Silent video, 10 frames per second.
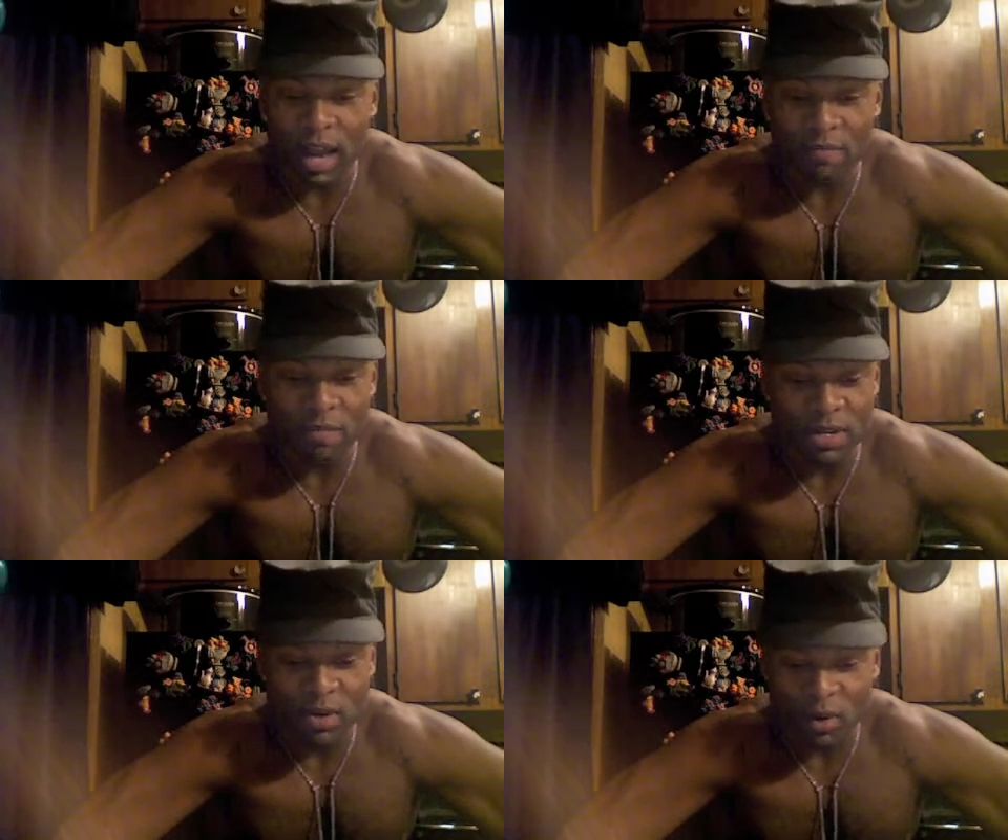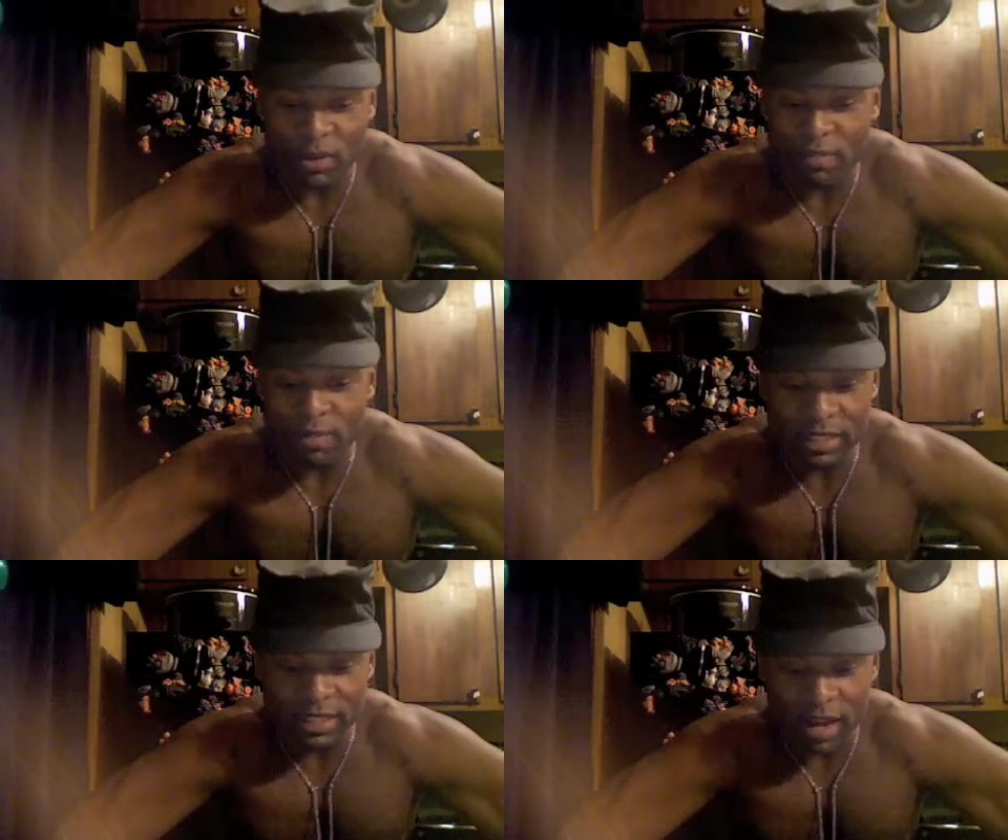I've been north, I've
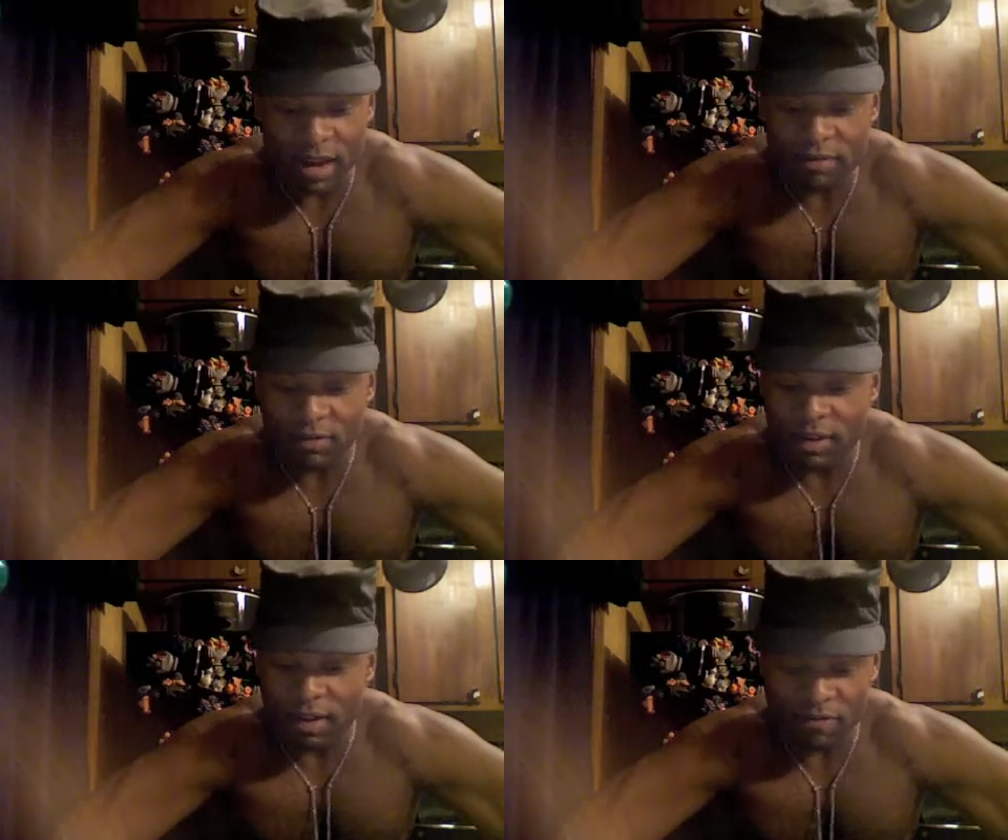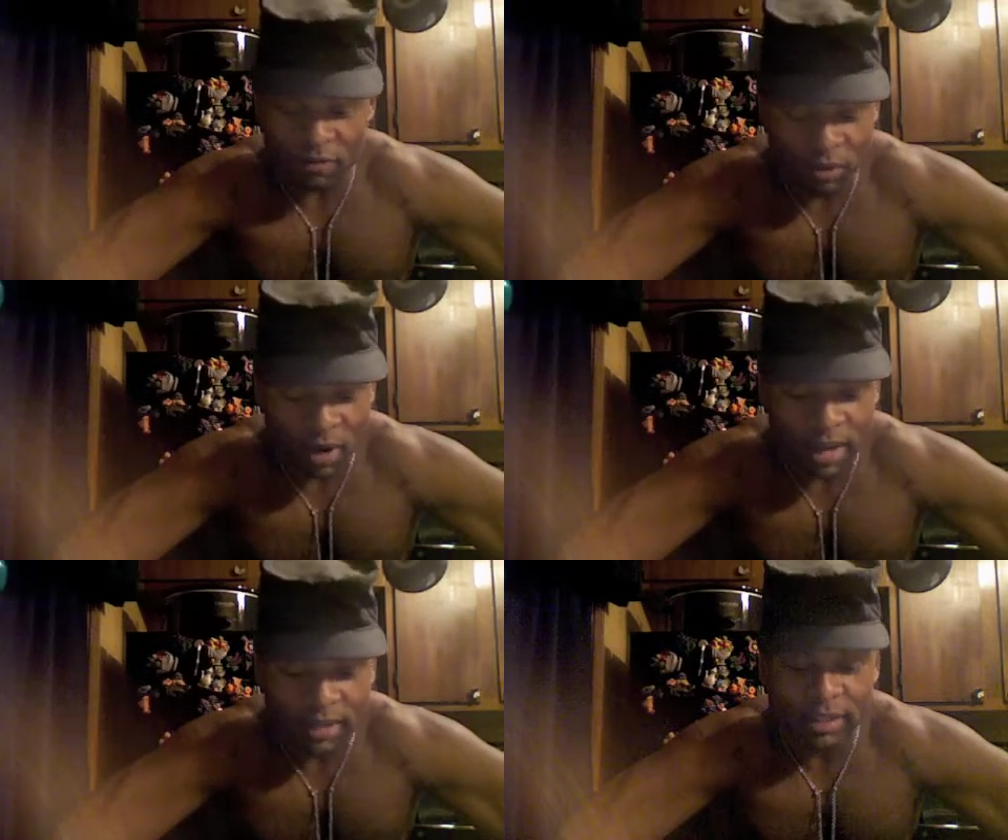been south, I've
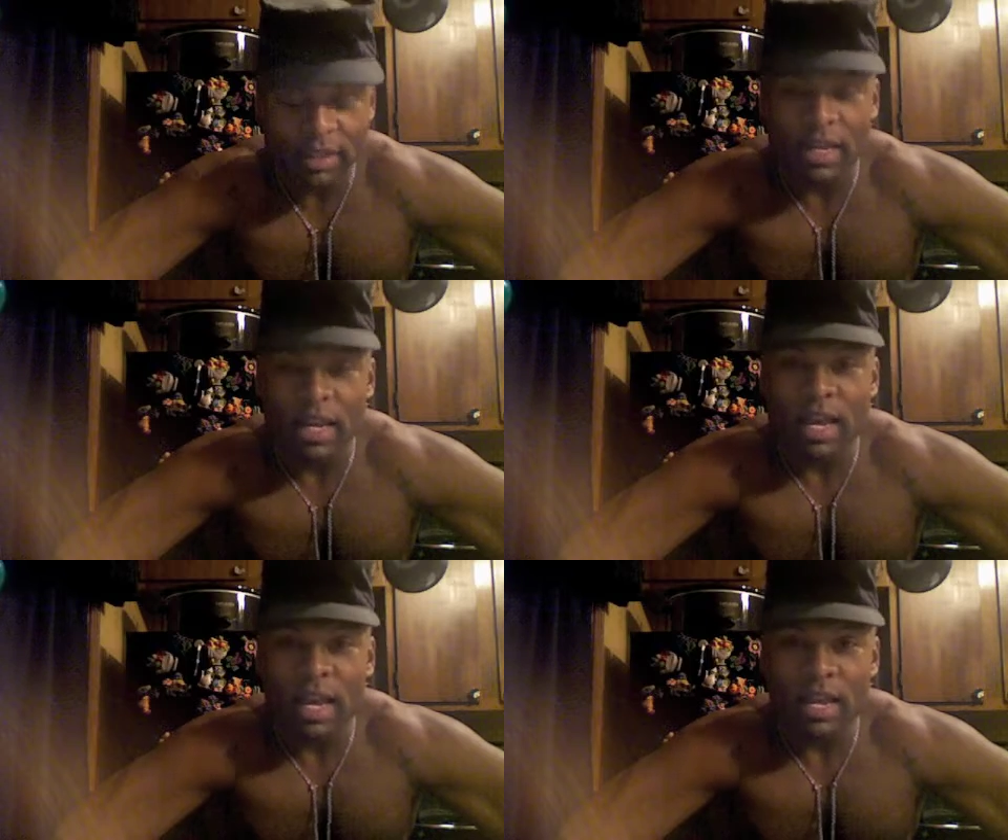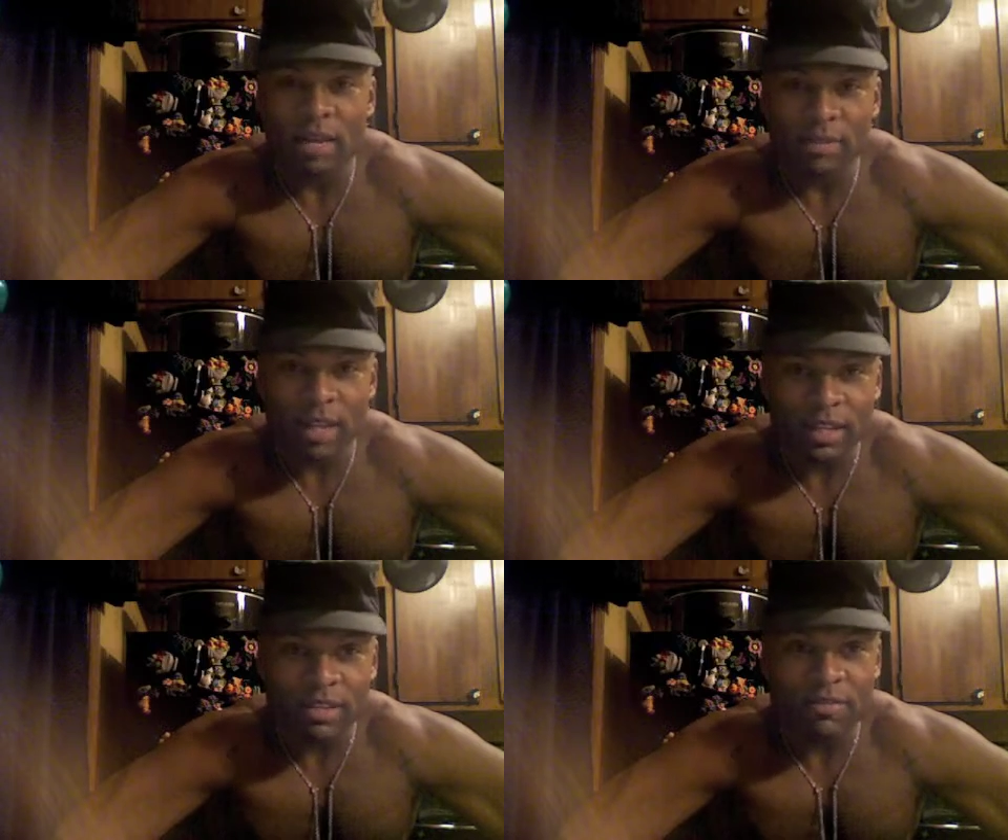thru-hiked, and I'm
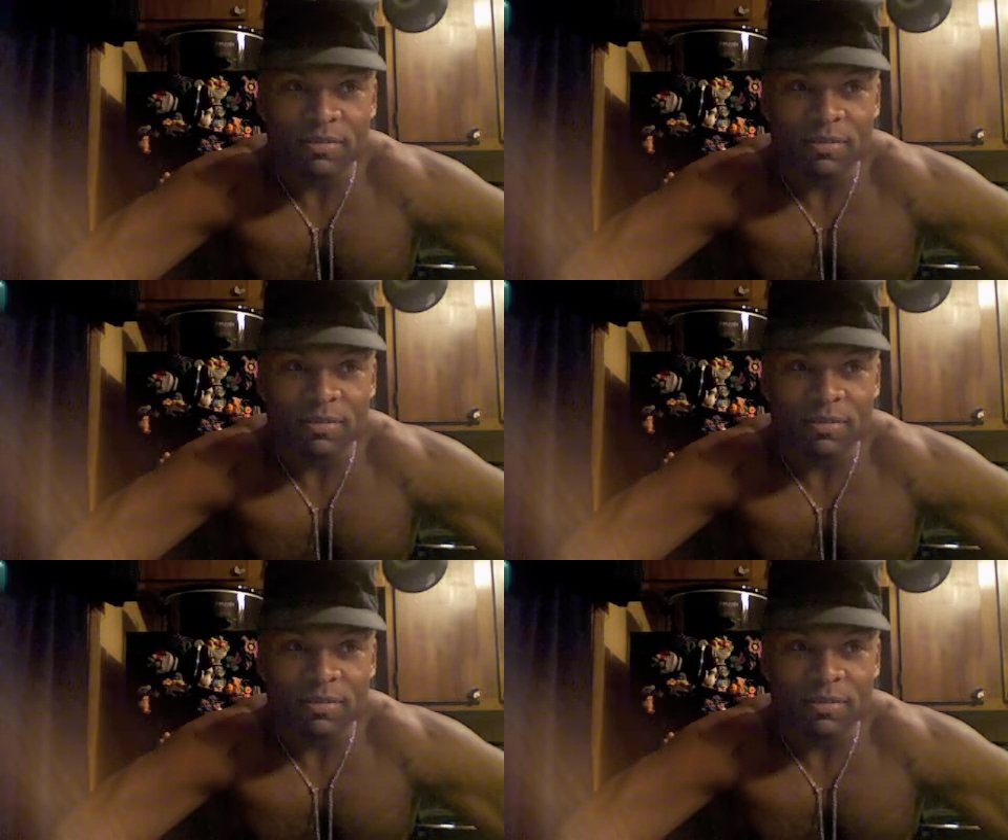telling you,